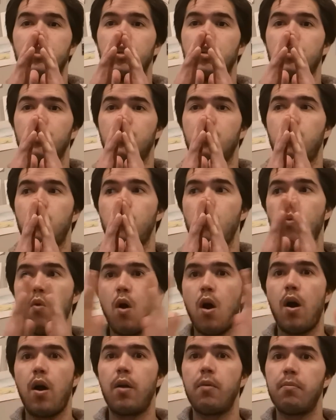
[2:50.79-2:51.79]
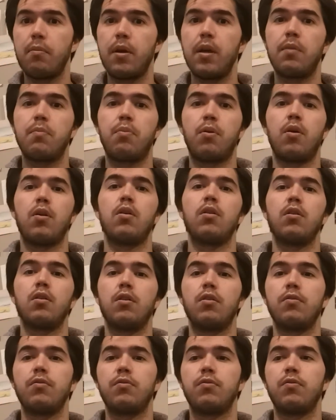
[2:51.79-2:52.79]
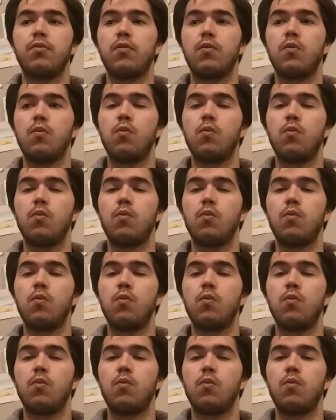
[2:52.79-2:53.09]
just one big puddle of